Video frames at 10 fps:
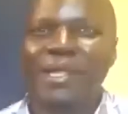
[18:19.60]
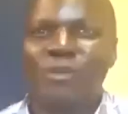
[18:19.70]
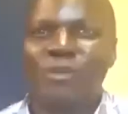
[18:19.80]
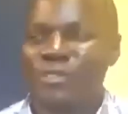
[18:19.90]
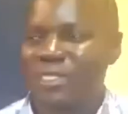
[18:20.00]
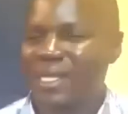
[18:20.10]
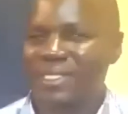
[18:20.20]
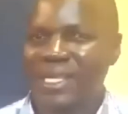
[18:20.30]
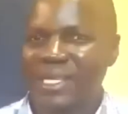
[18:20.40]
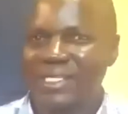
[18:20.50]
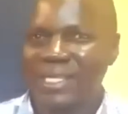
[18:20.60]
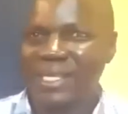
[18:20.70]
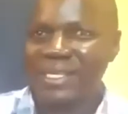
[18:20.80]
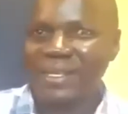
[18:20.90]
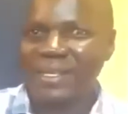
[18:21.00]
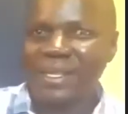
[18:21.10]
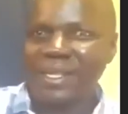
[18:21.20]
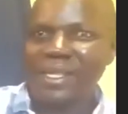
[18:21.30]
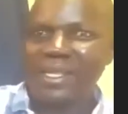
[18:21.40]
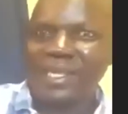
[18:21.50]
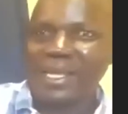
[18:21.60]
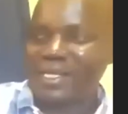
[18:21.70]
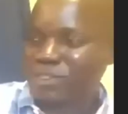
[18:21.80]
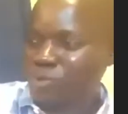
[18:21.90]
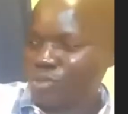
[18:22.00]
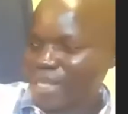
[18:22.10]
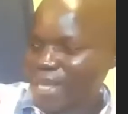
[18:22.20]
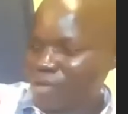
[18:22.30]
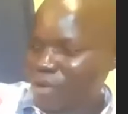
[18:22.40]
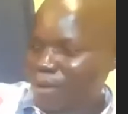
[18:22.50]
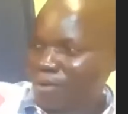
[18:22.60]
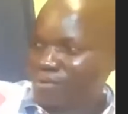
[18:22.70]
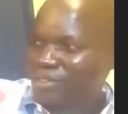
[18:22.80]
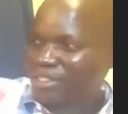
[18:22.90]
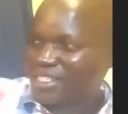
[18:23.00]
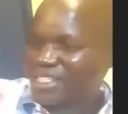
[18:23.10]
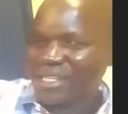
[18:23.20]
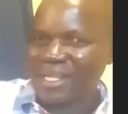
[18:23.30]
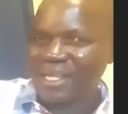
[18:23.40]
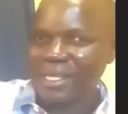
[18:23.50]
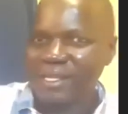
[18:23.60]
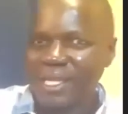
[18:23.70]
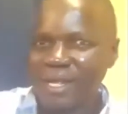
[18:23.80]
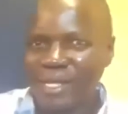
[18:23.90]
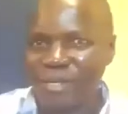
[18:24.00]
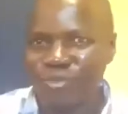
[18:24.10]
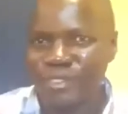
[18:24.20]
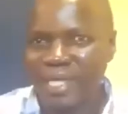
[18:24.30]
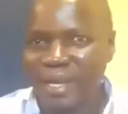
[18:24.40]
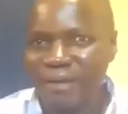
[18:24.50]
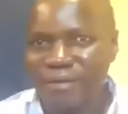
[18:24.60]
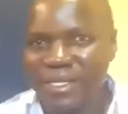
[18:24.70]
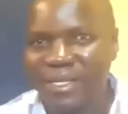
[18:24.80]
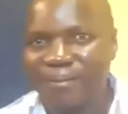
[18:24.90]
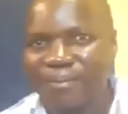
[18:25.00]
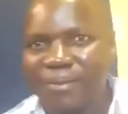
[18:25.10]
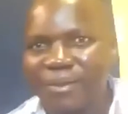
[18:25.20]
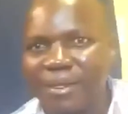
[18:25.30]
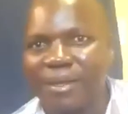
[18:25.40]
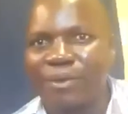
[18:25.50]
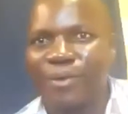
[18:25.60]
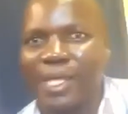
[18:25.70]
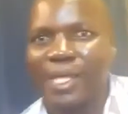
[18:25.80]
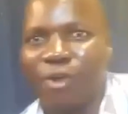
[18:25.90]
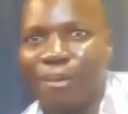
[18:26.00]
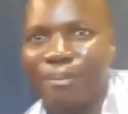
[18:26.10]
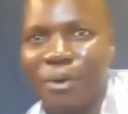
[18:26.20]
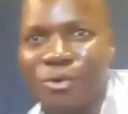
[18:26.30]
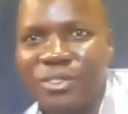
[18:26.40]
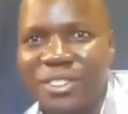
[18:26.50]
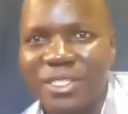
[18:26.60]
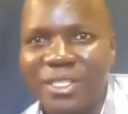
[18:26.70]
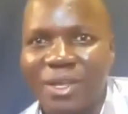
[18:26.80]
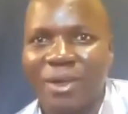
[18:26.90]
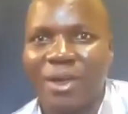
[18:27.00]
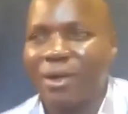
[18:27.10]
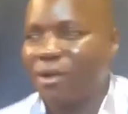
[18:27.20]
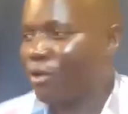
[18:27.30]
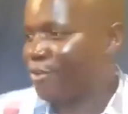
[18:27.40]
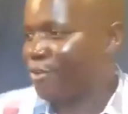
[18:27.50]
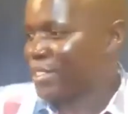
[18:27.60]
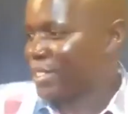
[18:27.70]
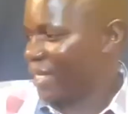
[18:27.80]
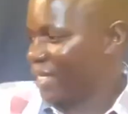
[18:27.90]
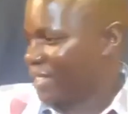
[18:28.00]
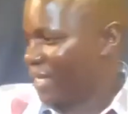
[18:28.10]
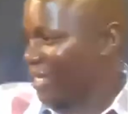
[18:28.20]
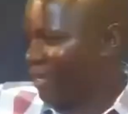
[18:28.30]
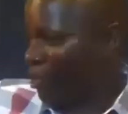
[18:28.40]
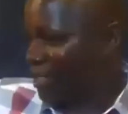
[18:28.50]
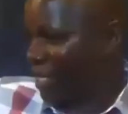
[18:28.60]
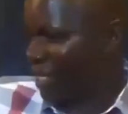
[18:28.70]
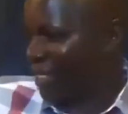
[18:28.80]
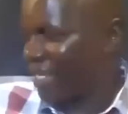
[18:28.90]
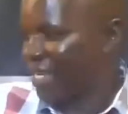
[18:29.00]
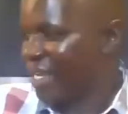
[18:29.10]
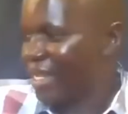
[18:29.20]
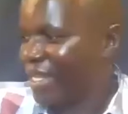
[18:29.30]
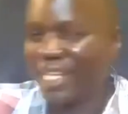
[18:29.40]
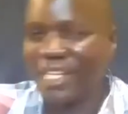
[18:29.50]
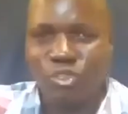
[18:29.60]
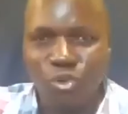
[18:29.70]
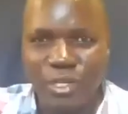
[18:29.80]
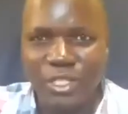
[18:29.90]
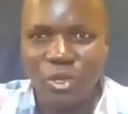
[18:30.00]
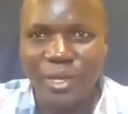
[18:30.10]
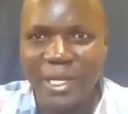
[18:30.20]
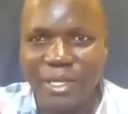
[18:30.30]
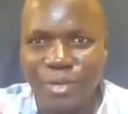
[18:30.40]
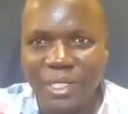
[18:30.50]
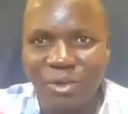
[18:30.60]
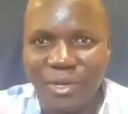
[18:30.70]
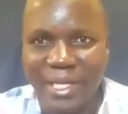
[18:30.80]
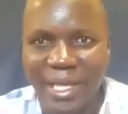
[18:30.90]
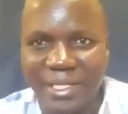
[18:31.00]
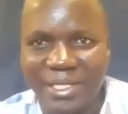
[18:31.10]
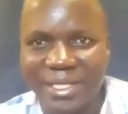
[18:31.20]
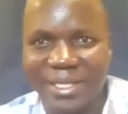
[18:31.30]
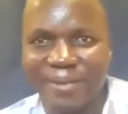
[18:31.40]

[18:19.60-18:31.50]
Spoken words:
Do you see a skeleton? Yes, those are your bones. Now, can you tell me whether your bones of a skeleton, your skeleton is a solid or a liquid or a gas?